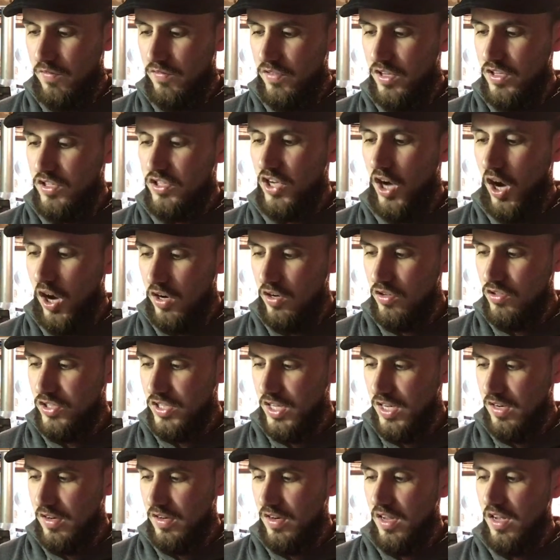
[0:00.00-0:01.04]
of the
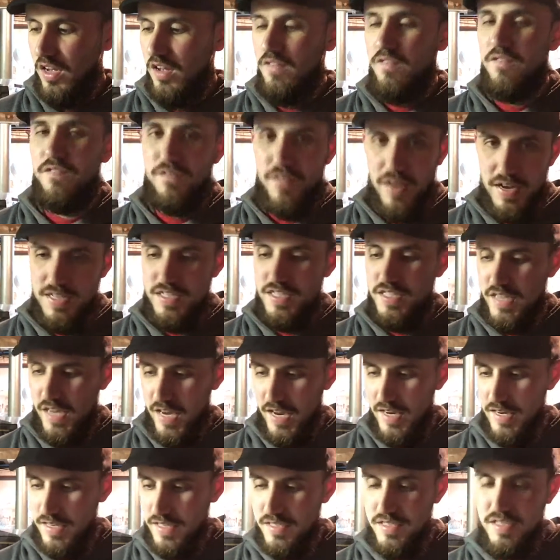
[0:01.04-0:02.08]
Donaldson face
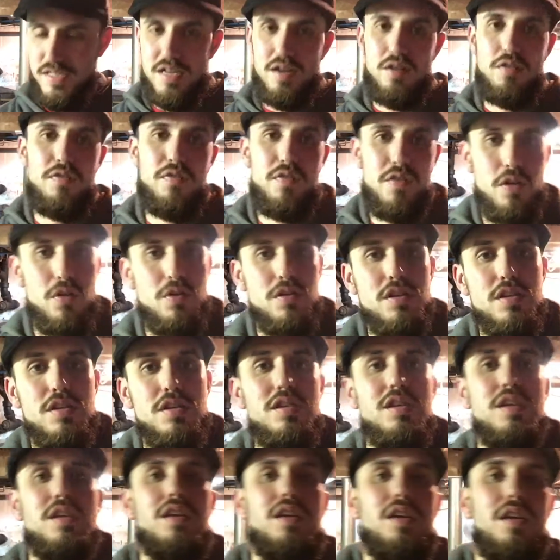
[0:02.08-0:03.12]
cakes. Now folks,